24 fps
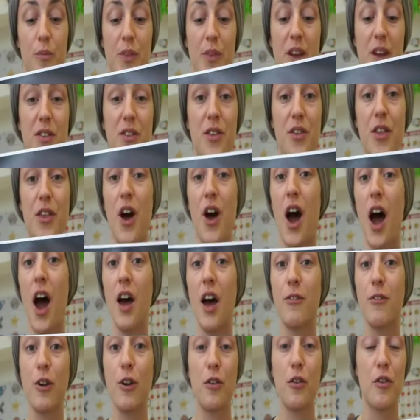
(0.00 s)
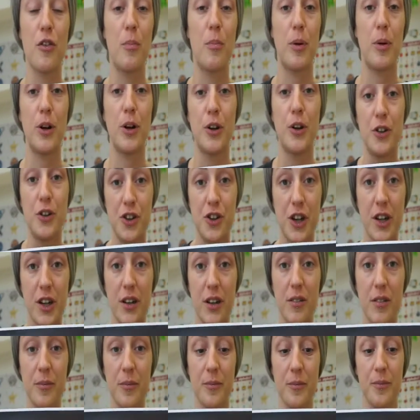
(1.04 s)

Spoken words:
into the earth, lots of pollution.